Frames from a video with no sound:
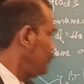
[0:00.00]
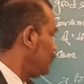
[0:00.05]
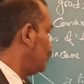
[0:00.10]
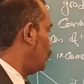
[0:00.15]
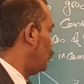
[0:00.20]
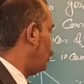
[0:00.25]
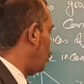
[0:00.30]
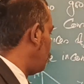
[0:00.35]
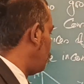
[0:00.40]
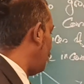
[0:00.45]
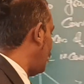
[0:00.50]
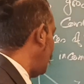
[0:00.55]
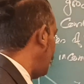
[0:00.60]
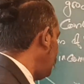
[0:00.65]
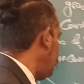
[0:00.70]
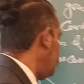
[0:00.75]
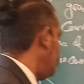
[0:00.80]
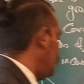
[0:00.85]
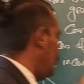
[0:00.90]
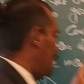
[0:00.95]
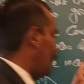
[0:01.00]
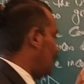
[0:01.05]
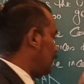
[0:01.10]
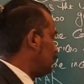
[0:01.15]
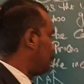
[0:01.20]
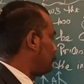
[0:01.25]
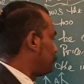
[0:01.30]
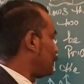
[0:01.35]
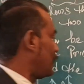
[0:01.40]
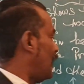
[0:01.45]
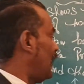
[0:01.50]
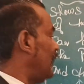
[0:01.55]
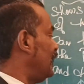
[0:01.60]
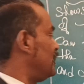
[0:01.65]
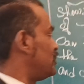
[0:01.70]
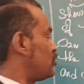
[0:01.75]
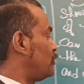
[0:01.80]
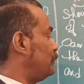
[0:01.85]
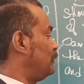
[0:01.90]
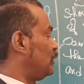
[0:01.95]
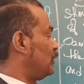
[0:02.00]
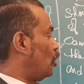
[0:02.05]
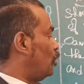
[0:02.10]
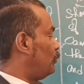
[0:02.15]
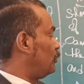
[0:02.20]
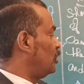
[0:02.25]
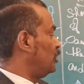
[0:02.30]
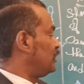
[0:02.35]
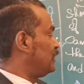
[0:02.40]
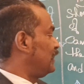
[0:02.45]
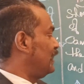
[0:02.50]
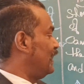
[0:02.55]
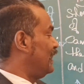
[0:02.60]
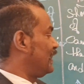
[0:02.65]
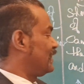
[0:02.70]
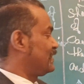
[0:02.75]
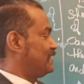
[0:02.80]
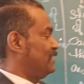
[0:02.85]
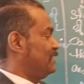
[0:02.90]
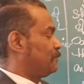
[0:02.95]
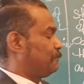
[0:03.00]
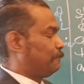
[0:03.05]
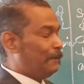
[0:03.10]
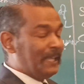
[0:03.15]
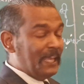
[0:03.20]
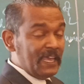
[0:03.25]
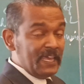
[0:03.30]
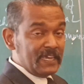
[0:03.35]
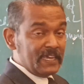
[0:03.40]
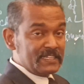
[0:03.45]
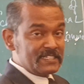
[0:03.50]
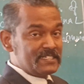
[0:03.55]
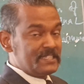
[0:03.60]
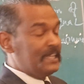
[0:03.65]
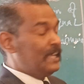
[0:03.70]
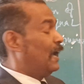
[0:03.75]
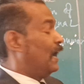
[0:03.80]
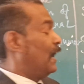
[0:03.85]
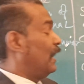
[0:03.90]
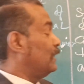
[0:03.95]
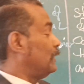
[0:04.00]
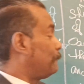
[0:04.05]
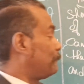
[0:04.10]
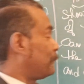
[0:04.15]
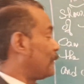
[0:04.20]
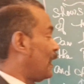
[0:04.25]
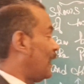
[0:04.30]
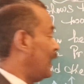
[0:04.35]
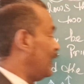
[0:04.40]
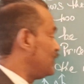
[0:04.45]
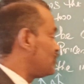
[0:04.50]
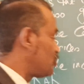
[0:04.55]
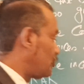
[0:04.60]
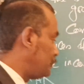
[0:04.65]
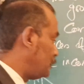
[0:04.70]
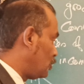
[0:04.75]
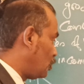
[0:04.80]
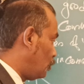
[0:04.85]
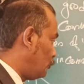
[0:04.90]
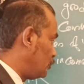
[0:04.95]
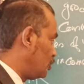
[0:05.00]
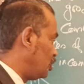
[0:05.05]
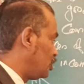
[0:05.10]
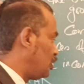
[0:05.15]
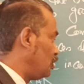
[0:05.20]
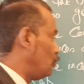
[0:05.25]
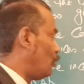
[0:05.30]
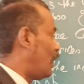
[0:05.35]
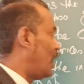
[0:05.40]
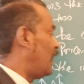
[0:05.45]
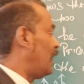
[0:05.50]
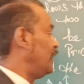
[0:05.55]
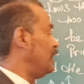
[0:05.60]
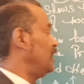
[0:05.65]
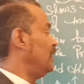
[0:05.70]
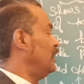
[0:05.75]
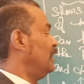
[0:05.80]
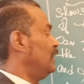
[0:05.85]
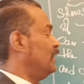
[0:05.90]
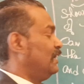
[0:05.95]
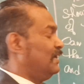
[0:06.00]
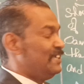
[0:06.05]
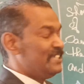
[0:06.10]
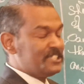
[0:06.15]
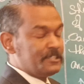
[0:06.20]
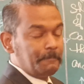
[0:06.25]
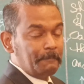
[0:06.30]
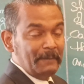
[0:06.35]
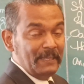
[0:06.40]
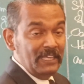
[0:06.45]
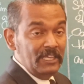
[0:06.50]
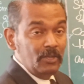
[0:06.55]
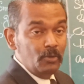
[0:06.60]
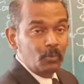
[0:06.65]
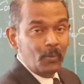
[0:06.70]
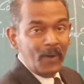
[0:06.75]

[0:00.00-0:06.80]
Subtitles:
alright, and the price of the commodity X is Px and the price of the commodity Y is Py.